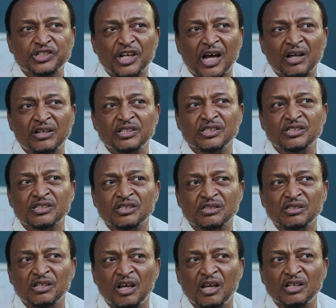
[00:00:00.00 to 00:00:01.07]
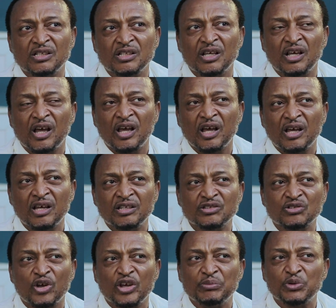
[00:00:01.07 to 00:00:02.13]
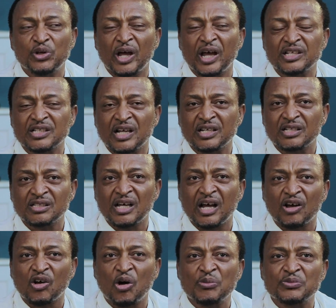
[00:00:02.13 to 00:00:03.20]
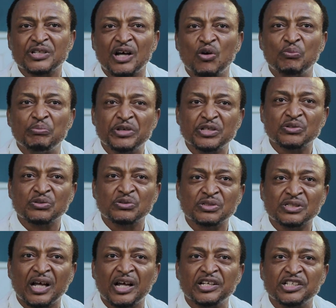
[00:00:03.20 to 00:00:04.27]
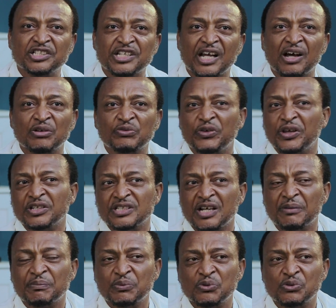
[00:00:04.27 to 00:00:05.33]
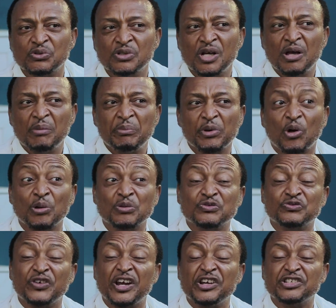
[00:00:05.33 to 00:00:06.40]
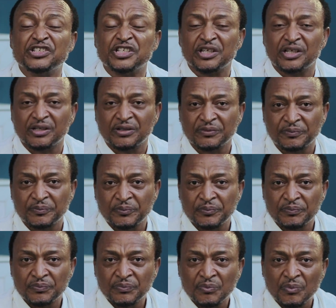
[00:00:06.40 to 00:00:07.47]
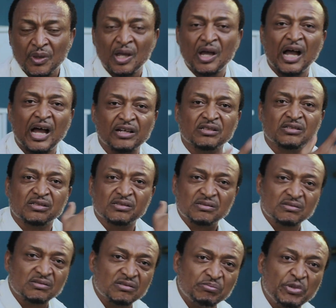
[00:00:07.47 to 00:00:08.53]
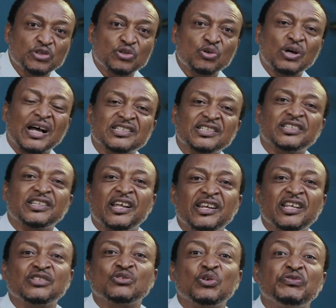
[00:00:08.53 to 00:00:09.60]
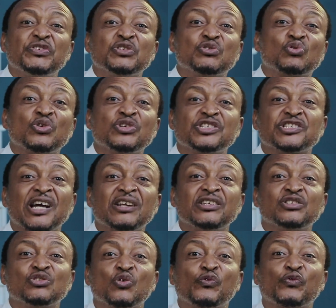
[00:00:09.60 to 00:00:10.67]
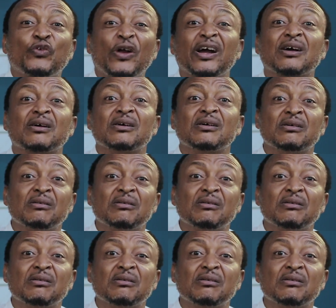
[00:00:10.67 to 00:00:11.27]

a child is not immunized and comes down with measles, and the child, for example, becomes very sick, and measles has a tendency to even throw the child into frank